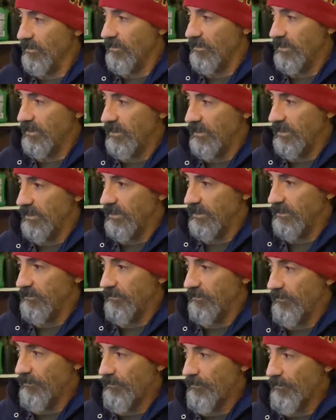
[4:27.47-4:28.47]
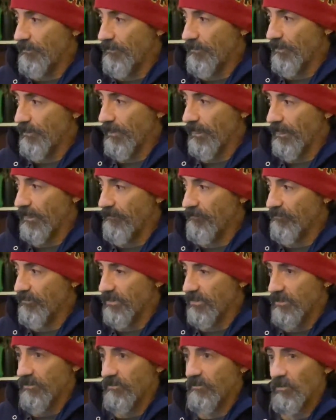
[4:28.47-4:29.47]
the
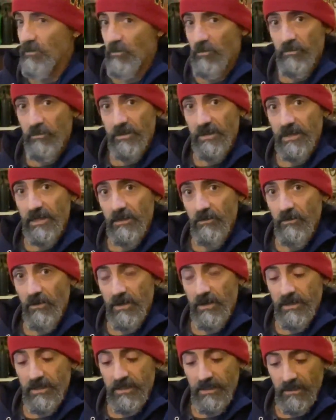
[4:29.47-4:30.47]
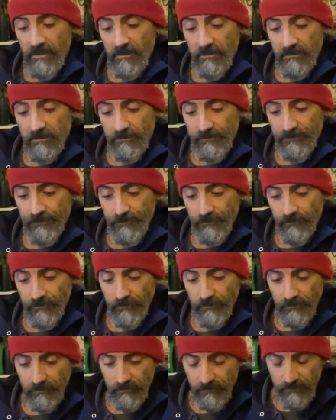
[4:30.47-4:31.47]
floor in there right now,
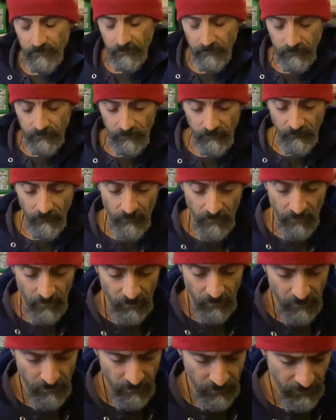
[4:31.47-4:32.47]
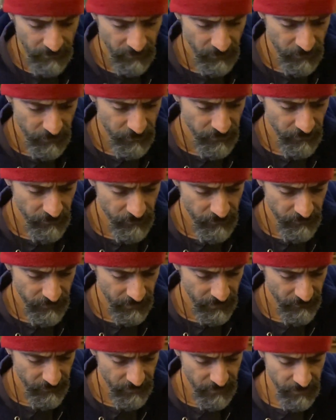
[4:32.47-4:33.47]
I think I showed you
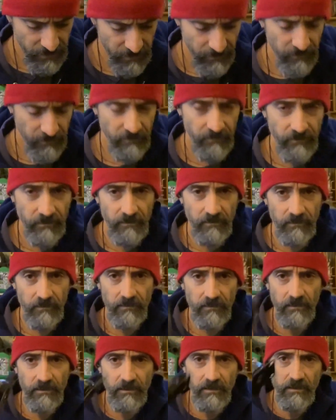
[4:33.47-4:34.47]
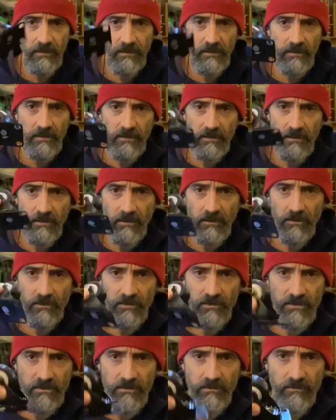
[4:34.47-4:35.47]
the other day that I
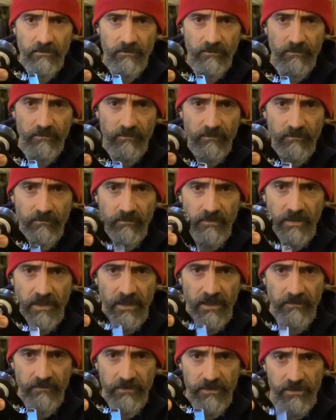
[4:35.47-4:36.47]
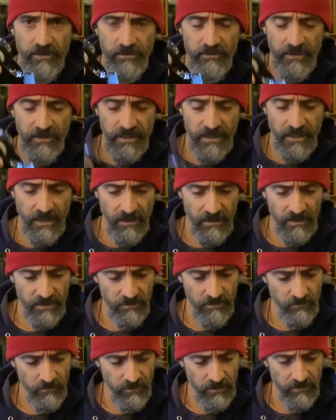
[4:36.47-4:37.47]
got some heavy duty
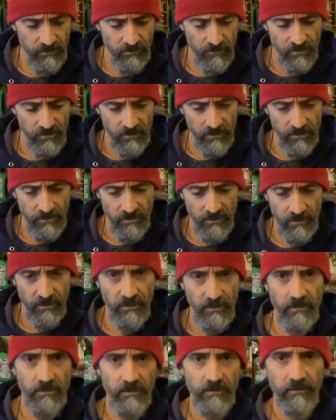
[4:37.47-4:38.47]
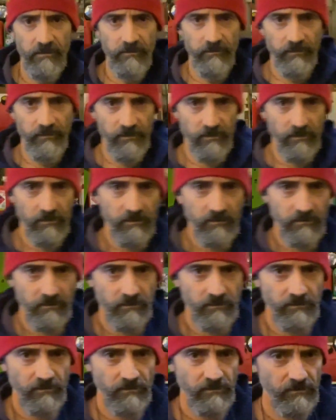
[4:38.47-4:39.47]
caster wheels for
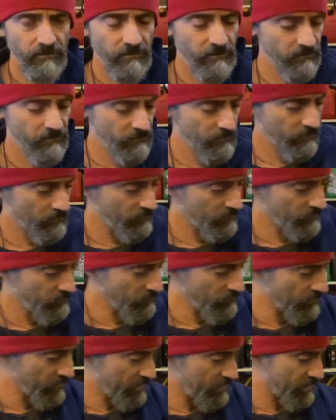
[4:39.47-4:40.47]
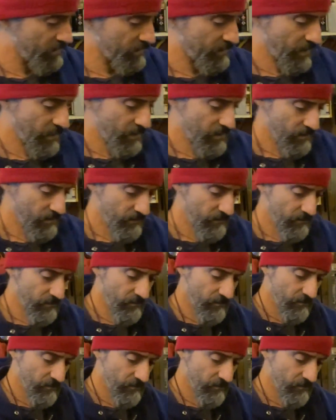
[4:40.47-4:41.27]
this stand